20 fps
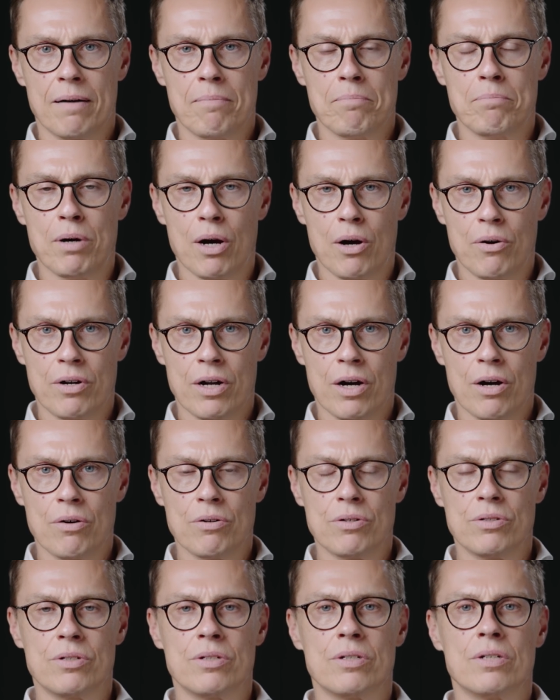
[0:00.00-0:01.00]

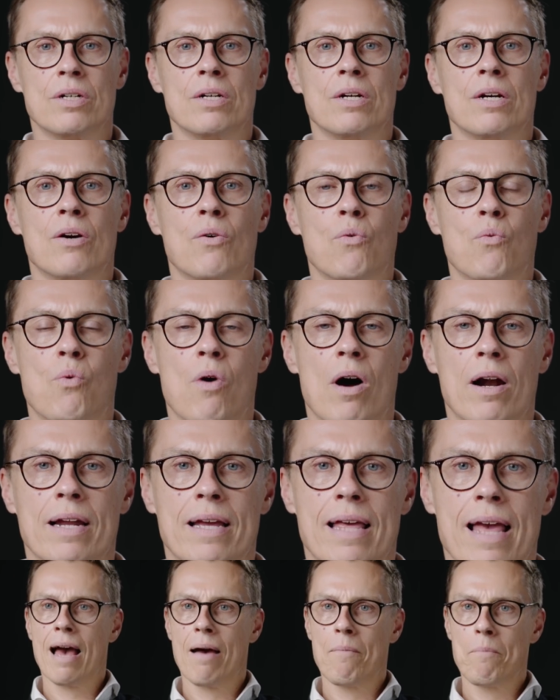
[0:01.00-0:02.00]
Bono's One
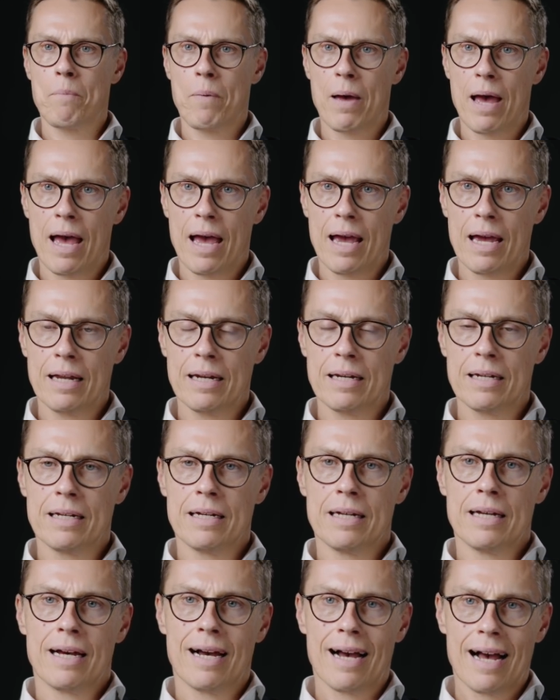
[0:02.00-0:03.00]
Campaign
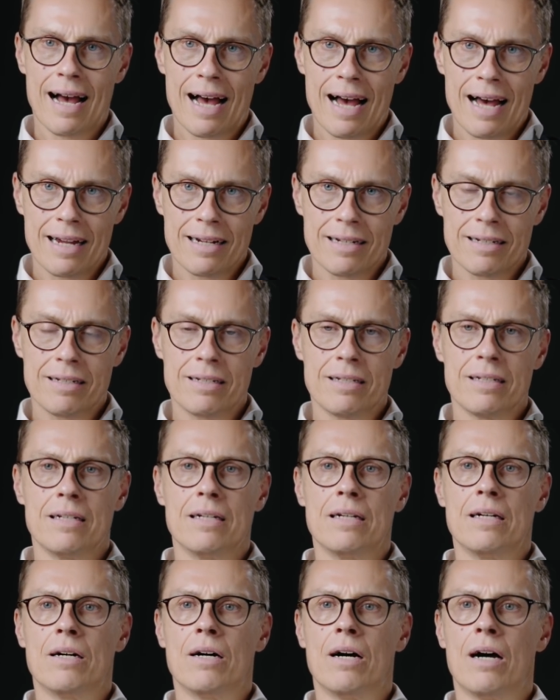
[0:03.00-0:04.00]
and
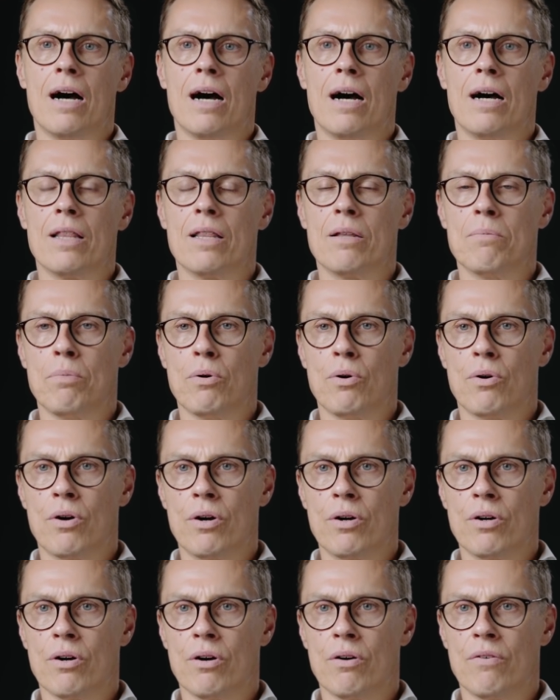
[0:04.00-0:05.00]
the
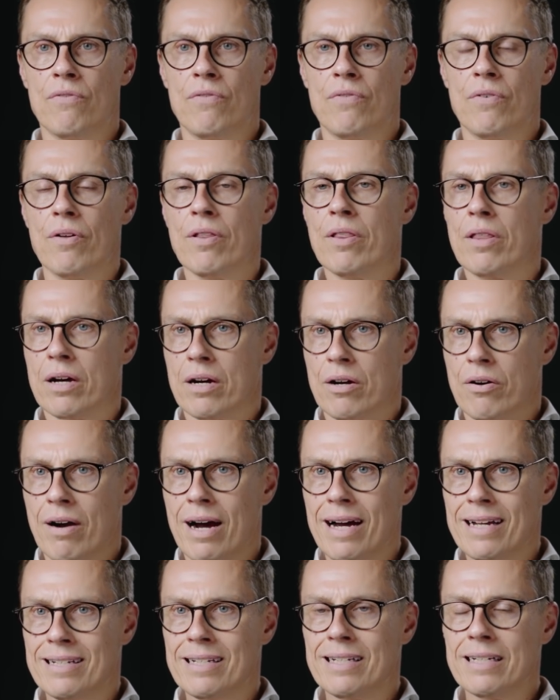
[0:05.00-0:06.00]
board of the
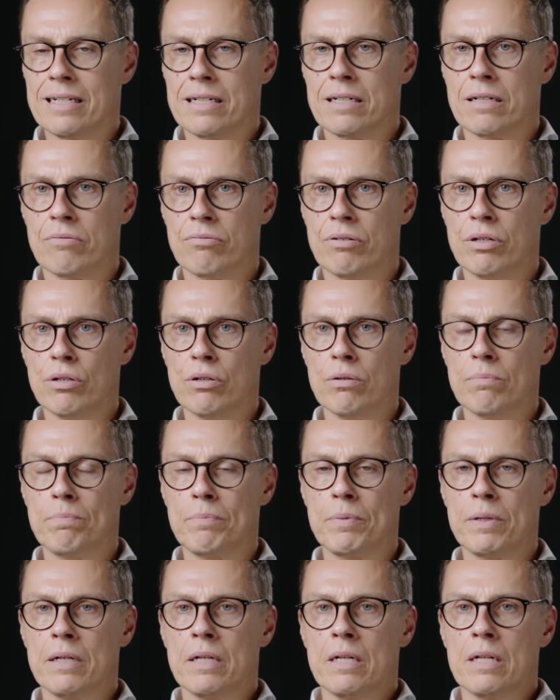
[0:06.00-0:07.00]
Crisis
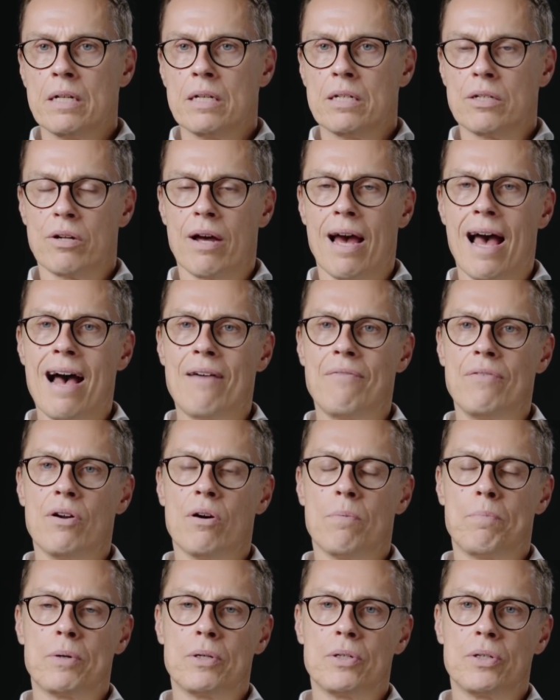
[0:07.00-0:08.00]
Group. So I have an
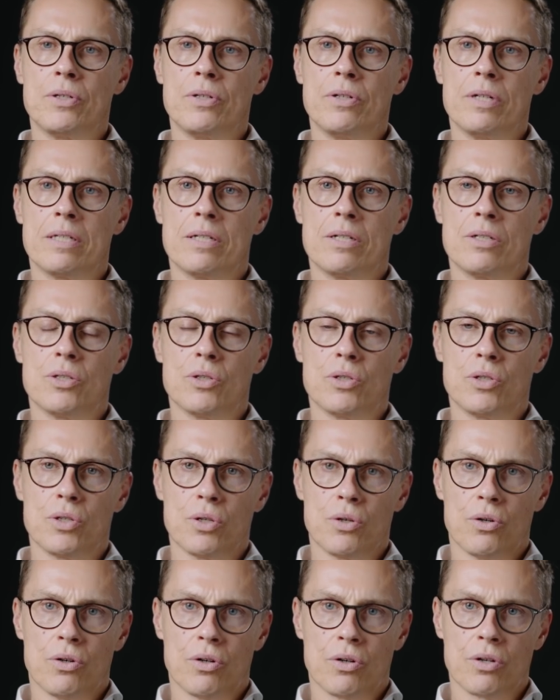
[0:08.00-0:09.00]
opportunity to
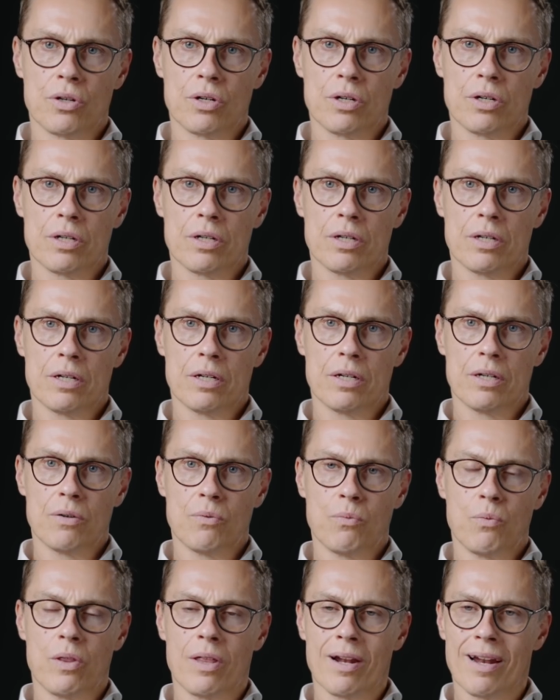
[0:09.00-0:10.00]
talk
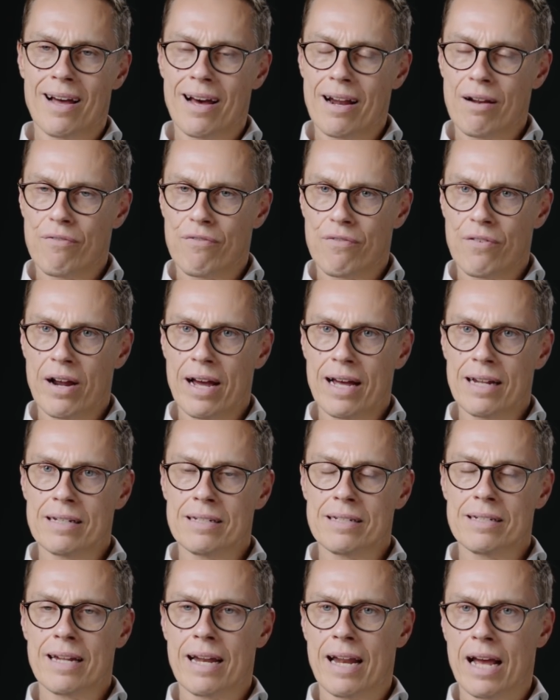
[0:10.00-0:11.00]
with a lot of
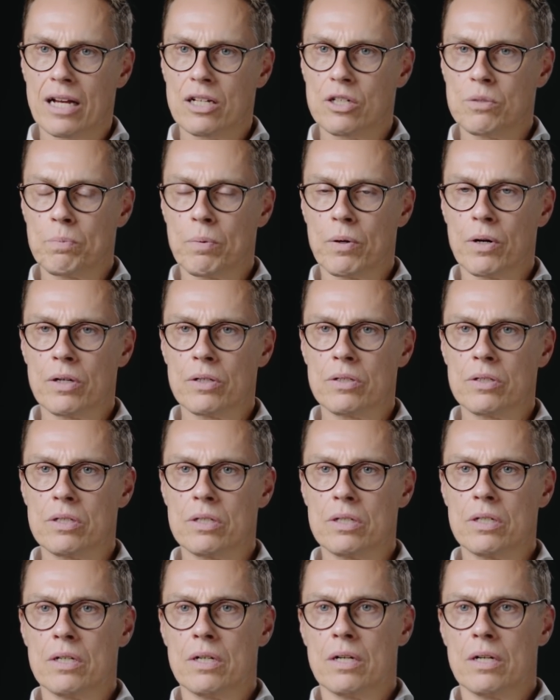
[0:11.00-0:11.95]
friends and experts